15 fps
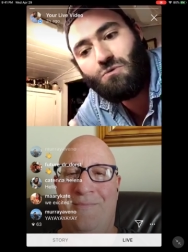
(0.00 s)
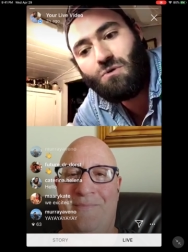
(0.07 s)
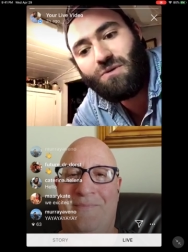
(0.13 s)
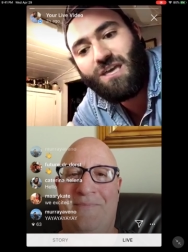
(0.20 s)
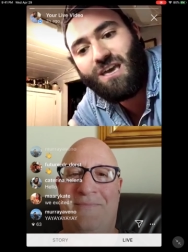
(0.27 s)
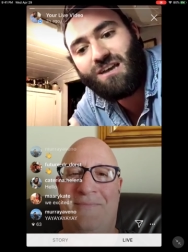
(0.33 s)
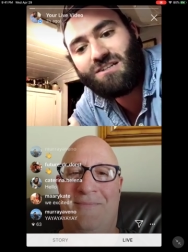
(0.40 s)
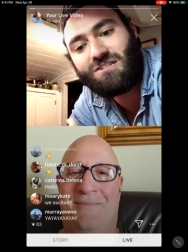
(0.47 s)
we
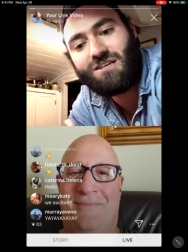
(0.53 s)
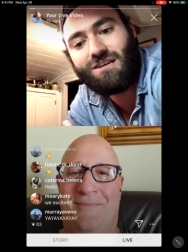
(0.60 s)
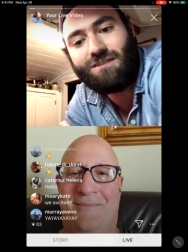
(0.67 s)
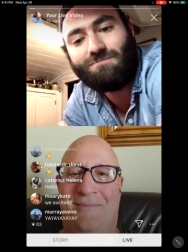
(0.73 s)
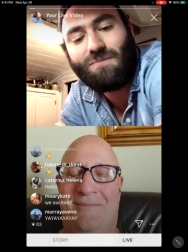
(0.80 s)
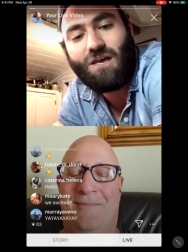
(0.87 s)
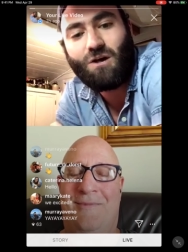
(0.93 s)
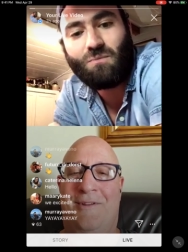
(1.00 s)
can to
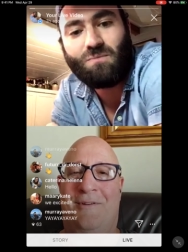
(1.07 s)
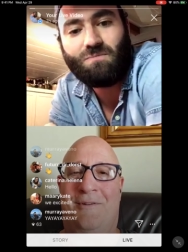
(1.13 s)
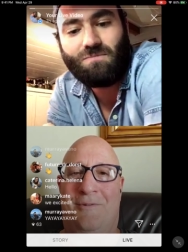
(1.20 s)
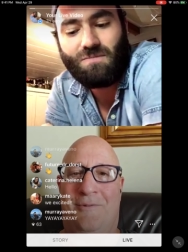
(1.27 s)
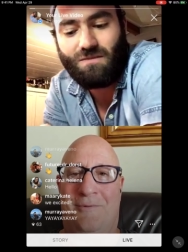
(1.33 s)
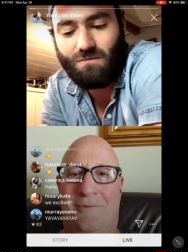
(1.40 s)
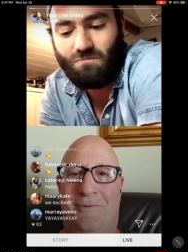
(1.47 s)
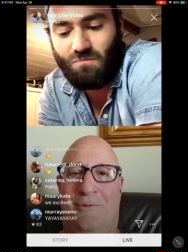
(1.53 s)
help
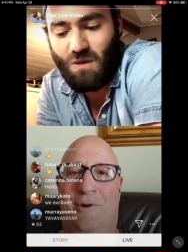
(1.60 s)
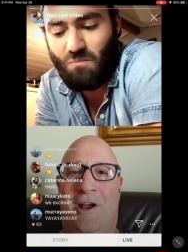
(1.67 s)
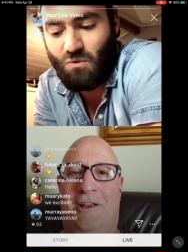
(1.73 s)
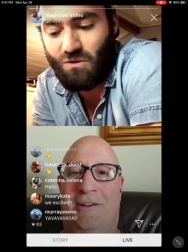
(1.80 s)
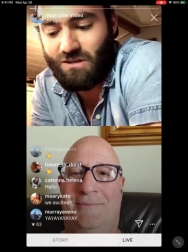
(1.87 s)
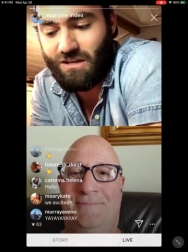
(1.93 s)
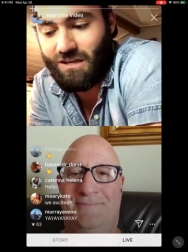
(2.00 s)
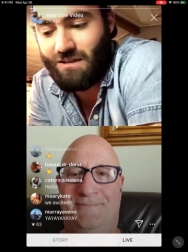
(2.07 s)
people
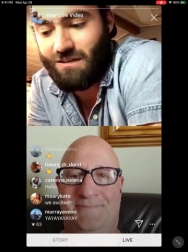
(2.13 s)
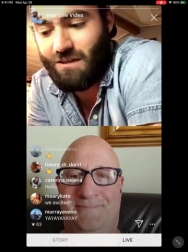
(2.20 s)
right. need that